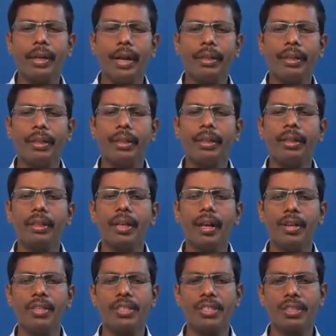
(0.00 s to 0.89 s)

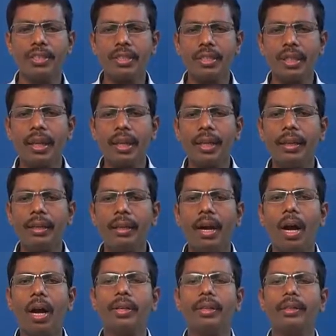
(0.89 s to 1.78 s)
content
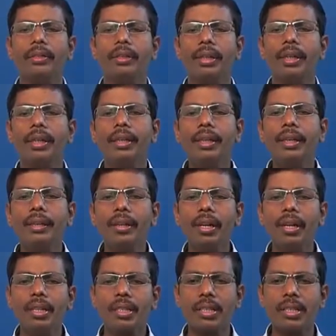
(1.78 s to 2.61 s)
consistently and internal